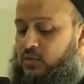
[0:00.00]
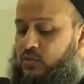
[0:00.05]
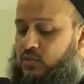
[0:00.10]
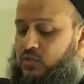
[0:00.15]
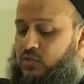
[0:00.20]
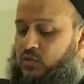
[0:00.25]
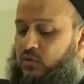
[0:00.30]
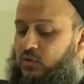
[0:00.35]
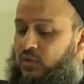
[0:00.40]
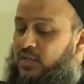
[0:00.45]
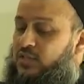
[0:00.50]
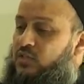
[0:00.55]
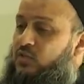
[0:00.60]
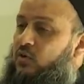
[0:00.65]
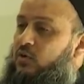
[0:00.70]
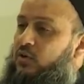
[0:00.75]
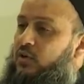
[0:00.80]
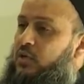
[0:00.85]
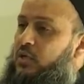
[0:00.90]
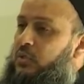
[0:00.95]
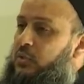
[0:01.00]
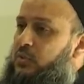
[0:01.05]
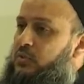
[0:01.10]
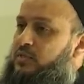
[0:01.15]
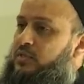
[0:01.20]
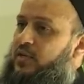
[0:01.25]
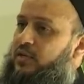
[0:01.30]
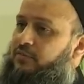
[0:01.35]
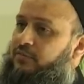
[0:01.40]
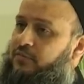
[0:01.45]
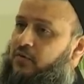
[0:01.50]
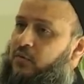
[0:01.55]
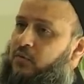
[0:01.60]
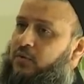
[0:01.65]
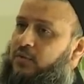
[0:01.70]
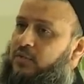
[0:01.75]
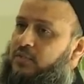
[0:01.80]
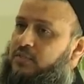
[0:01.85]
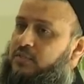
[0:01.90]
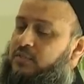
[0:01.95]
So let's not lose that
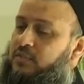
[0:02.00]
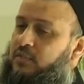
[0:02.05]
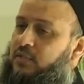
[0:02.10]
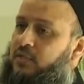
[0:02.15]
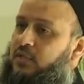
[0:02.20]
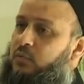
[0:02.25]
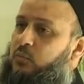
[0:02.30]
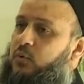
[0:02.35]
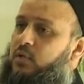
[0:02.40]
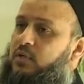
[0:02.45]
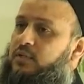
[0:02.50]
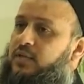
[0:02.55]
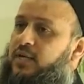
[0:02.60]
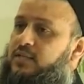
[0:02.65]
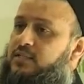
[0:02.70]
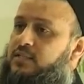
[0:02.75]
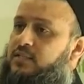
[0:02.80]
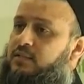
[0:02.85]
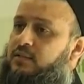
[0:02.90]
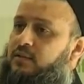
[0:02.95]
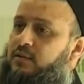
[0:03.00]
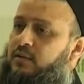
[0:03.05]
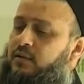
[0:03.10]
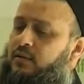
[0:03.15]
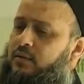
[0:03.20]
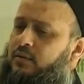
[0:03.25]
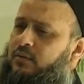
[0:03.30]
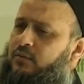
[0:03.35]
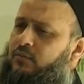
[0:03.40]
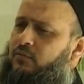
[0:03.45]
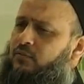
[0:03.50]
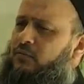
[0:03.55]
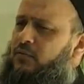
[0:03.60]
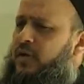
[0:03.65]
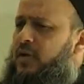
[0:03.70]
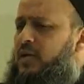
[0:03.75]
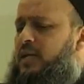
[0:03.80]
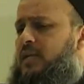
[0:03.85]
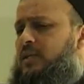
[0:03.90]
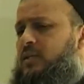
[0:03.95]
focus in a world that's
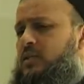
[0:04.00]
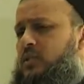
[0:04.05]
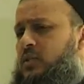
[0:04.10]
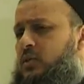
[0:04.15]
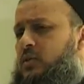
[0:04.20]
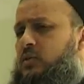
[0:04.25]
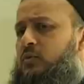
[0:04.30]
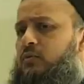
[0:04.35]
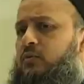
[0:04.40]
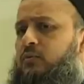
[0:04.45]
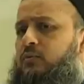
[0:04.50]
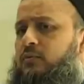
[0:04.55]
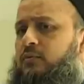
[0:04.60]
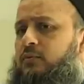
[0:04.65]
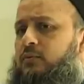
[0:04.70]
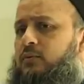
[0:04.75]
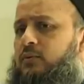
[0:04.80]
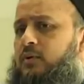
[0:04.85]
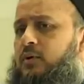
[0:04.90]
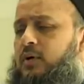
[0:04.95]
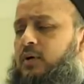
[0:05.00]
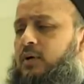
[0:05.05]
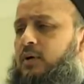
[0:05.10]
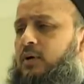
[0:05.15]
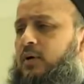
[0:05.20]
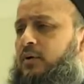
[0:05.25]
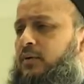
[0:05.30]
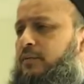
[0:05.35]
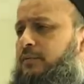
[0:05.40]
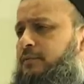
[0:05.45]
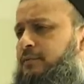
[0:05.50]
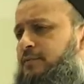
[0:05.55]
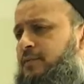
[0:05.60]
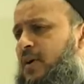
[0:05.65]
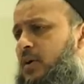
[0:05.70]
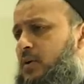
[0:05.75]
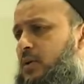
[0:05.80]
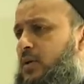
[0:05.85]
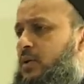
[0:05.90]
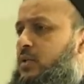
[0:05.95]
really too
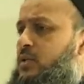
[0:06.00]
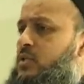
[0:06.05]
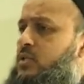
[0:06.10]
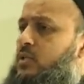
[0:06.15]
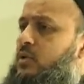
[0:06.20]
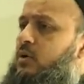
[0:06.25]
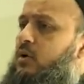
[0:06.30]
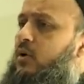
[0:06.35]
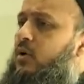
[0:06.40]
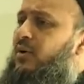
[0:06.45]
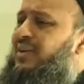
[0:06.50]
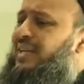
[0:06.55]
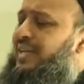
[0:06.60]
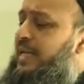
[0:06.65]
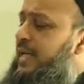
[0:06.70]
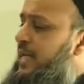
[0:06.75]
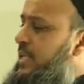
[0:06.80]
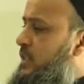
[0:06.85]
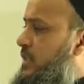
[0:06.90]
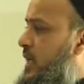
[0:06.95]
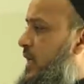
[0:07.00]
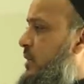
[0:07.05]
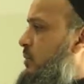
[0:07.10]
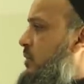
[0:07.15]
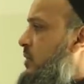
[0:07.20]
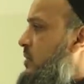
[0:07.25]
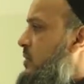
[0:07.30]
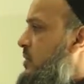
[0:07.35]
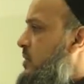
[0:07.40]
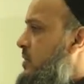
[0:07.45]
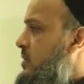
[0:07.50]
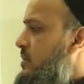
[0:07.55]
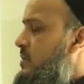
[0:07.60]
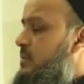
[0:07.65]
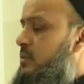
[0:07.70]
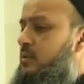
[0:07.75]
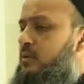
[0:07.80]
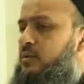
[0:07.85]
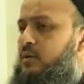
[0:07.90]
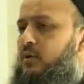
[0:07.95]
focused on league tables,
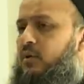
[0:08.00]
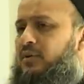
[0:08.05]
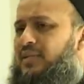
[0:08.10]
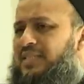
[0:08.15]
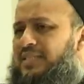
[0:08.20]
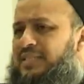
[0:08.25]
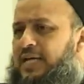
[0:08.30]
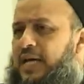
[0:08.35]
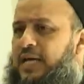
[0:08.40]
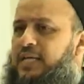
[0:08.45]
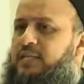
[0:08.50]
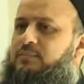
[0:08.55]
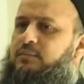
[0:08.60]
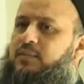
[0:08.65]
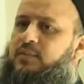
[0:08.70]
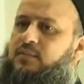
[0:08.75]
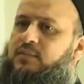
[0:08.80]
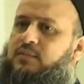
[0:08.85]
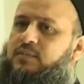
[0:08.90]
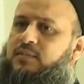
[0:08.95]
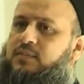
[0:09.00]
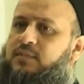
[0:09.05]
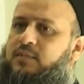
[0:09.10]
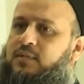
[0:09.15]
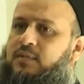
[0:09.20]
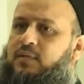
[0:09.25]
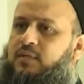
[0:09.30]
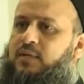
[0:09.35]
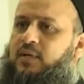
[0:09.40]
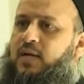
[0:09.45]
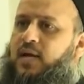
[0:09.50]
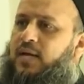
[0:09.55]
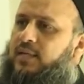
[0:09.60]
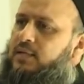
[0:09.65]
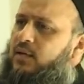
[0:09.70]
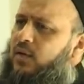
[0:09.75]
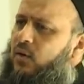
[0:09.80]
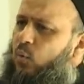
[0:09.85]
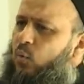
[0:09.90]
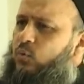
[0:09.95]
on attainments, and
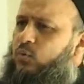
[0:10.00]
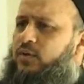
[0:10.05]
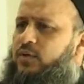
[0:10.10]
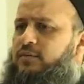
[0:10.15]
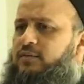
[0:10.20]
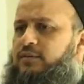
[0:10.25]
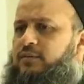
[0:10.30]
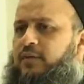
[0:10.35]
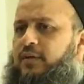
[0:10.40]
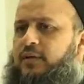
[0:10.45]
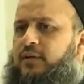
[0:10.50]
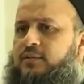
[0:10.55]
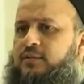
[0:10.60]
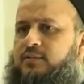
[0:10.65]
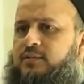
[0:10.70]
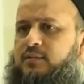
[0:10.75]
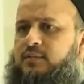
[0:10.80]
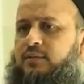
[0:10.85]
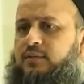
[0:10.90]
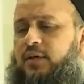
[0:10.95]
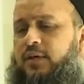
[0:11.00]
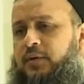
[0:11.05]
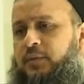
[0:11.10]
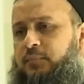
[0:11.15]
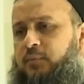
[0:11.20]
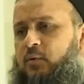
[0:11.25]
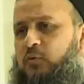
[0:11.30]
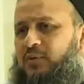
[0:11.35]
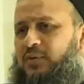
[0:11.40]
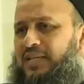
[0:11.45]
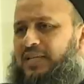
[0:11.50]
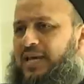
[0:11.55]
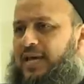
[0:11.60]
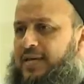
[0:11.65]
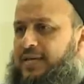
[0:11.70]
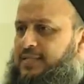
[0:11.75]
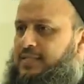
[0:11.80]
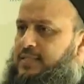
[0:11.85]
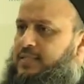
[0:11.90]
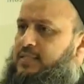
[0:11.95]
all the other things. They're important,
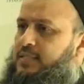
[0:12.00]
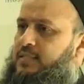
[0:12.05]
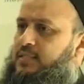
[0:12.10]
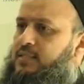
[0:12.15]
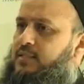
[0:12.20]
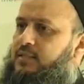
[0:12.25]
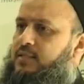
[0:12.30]
yes.